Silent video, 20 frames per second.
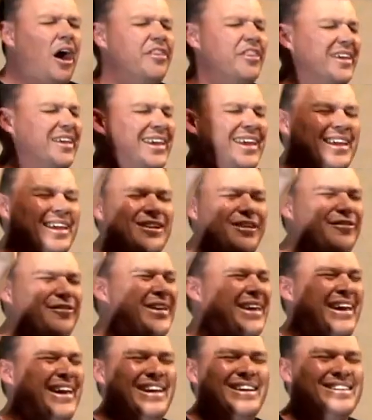the King of
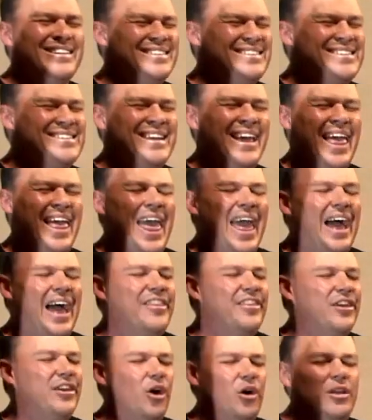Kings and
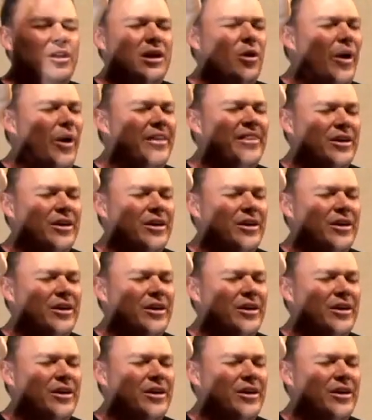the only one